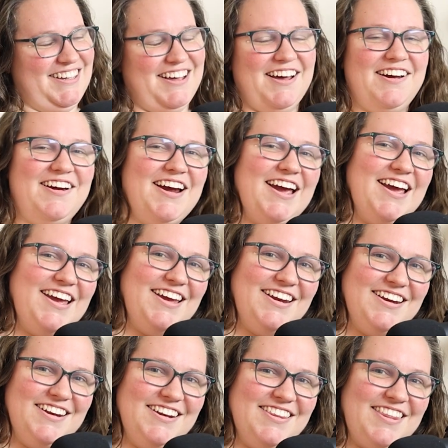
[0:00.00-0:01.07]
All right.
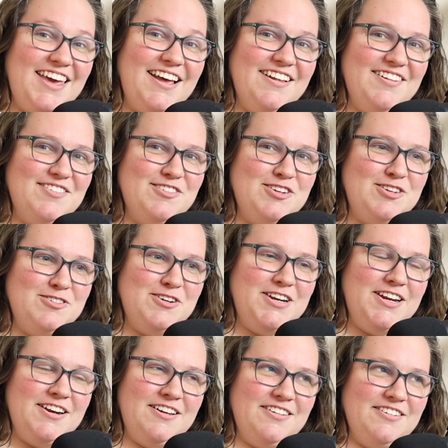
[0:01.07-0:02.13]
Thanks for
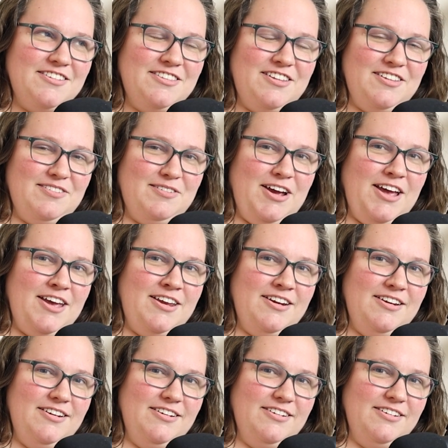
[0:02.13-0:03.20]
joining us on this ride.